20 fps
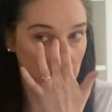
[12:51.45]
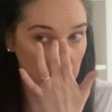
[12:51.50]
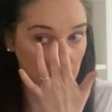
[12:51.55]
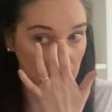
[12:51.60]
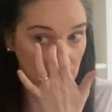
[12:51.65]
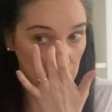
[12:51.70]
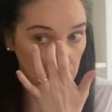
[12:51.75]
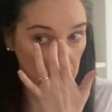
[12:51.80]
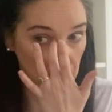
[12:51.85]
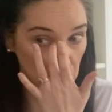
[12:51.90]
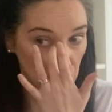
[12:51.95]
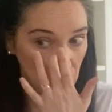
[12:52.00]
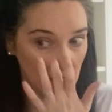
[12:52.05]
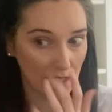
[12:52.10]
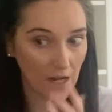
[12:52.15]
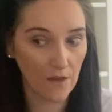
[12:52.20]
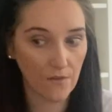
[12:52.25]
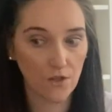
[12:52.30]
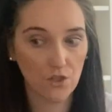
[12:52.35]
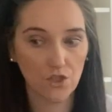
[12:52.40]
And especially
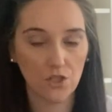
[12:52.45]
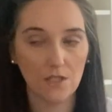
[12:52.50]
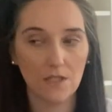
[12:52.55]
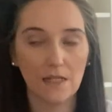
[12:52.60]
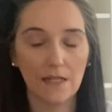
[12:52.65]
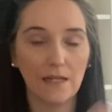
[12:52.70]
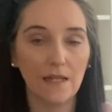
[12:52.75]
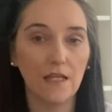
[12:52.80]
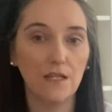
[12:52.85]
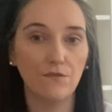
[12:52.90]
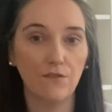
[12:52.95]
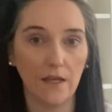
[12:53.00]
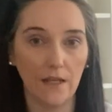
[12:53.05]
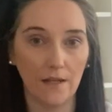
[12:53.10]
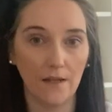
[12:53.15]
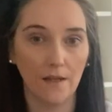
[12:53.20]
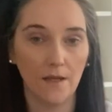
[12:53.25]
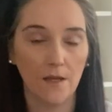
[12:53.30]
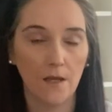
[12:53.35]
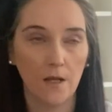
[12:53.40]
now that she's leaving